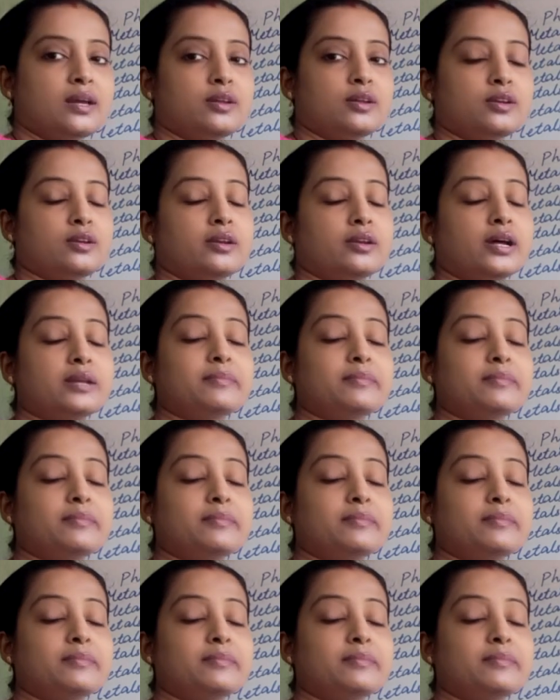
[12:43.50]

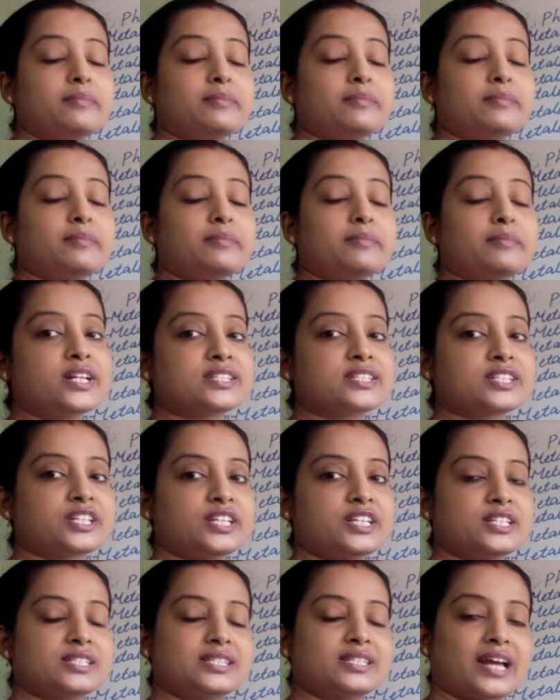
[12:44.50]
Non-metals have low
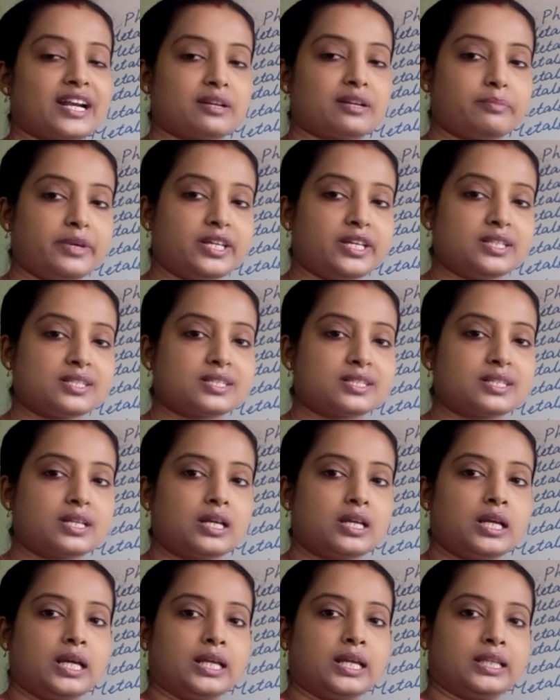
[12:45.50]
densities. That means
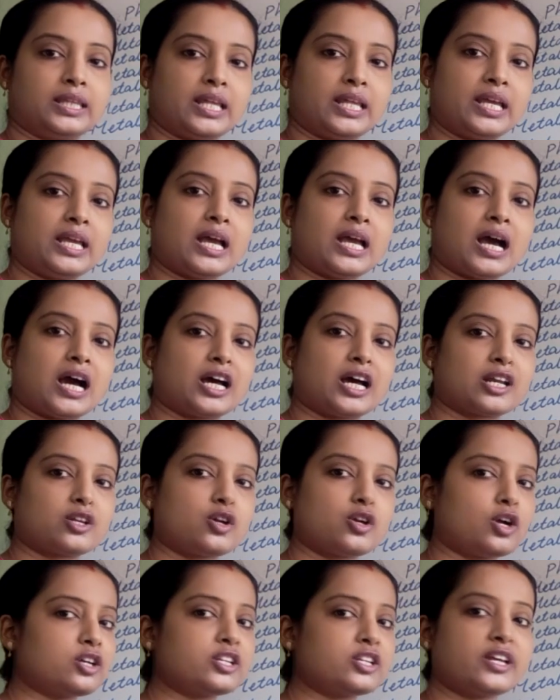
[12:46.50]
they are
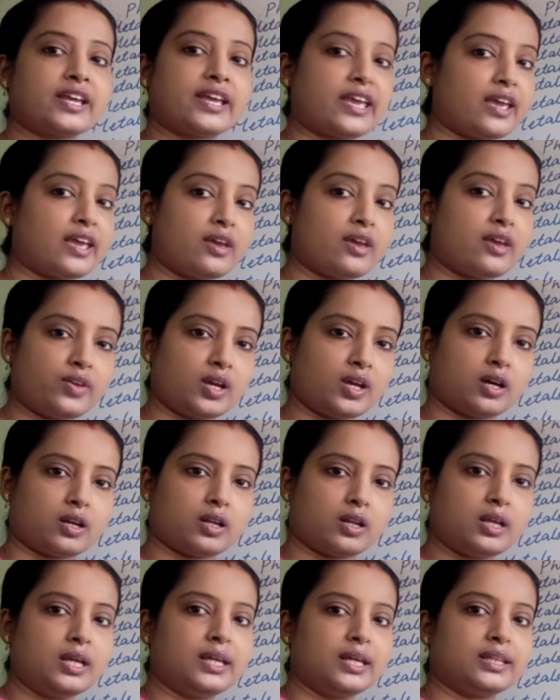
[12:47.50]
not
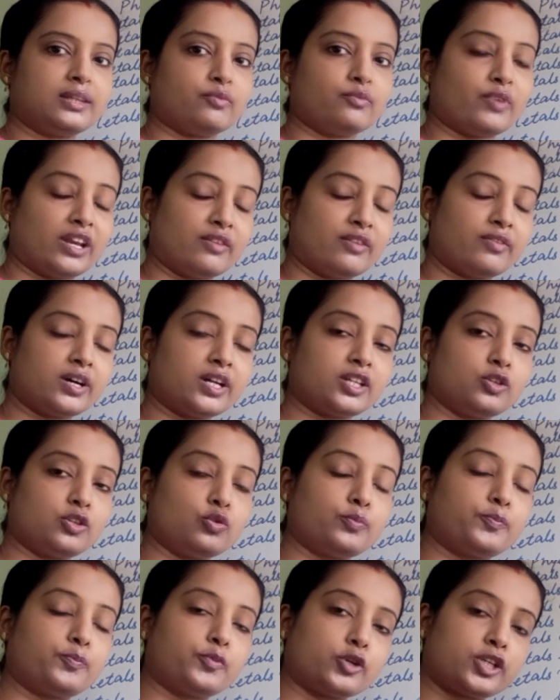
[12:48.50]
heavier. Whenever
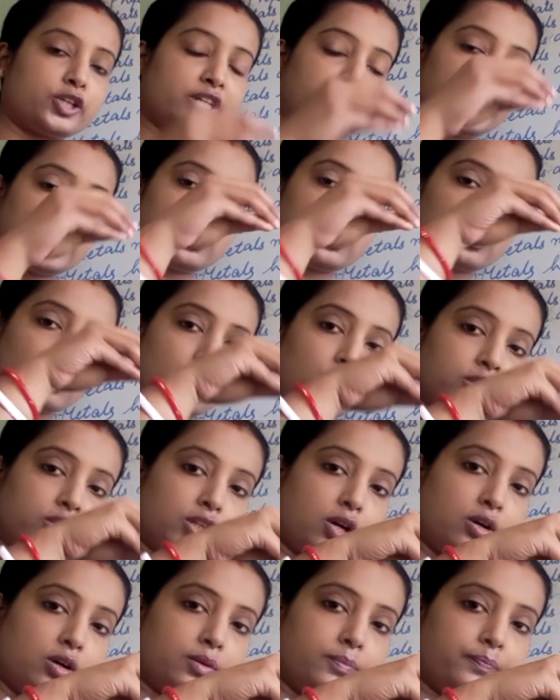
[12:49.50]
you put it on
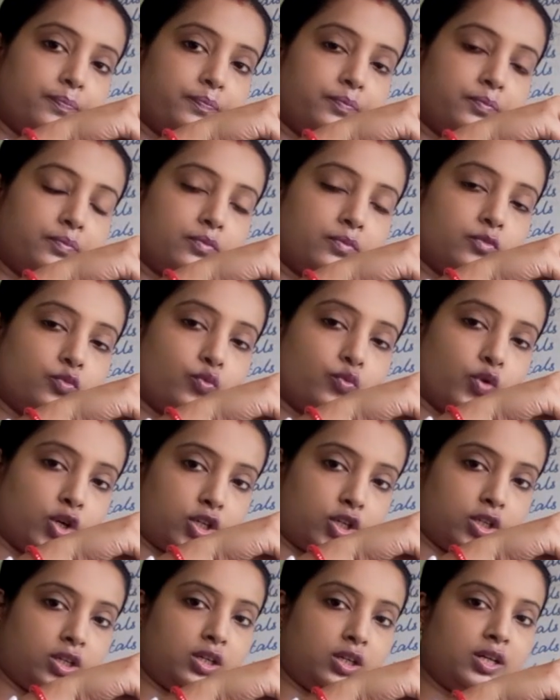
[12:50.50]
the
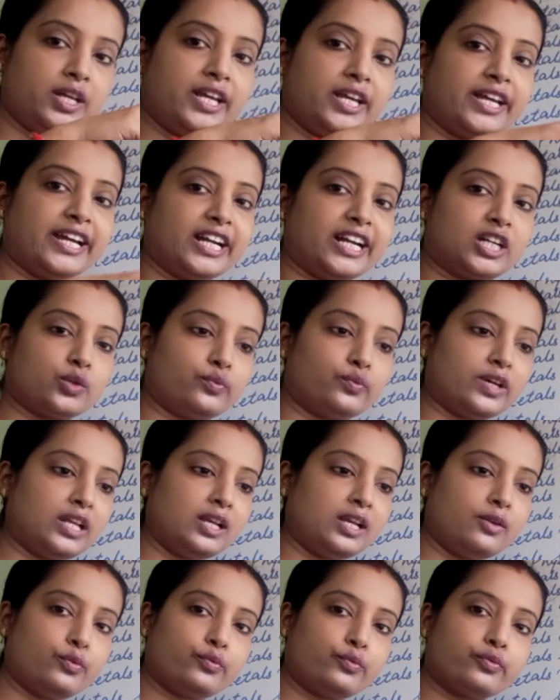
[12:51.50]
water, it will
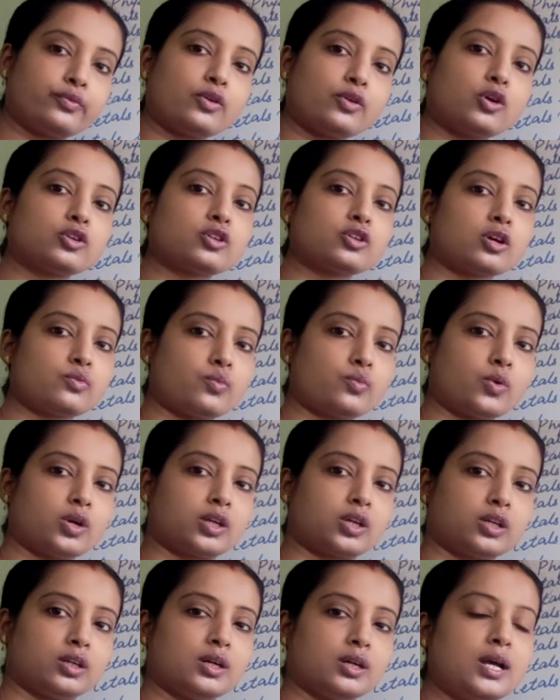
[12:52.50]
float on
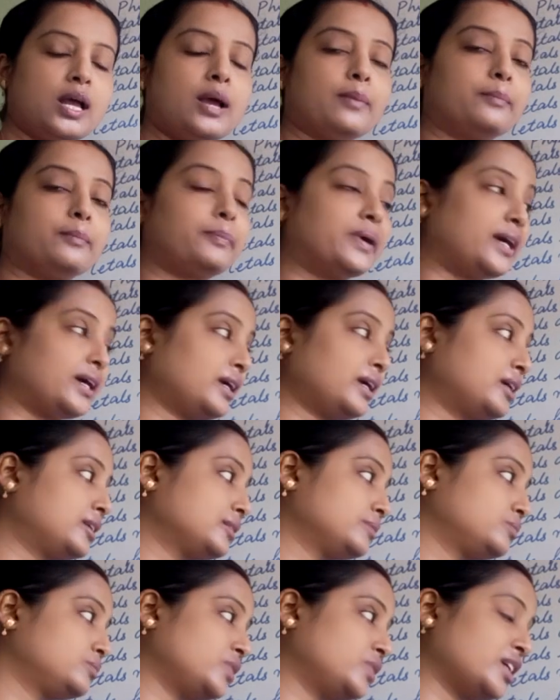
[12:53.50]
water. But
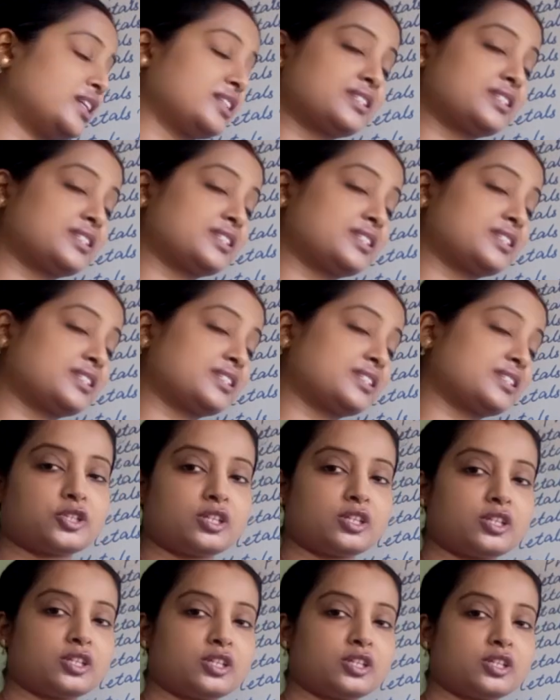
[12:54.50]
there is an exception.
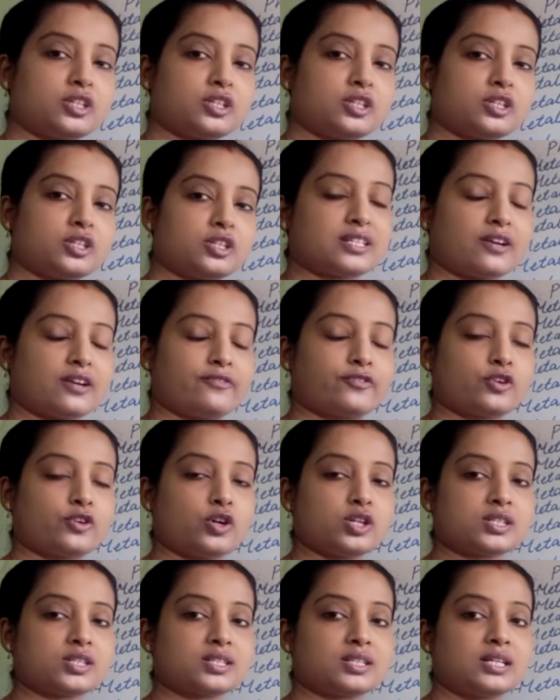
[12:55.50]
Yes, of
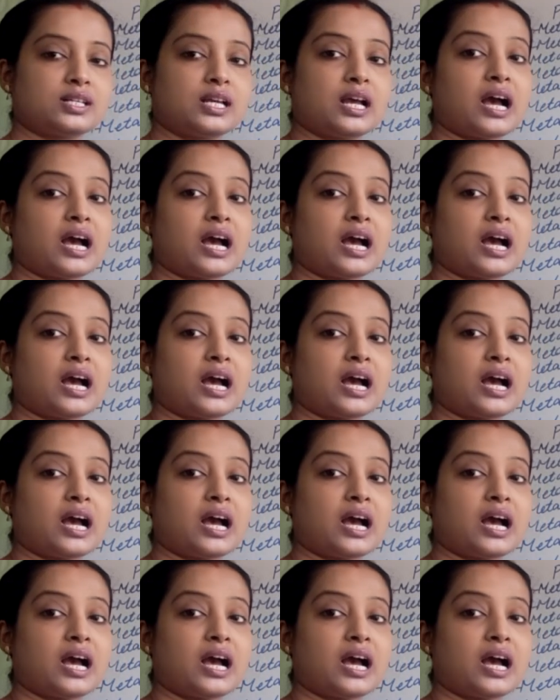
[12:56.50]
course,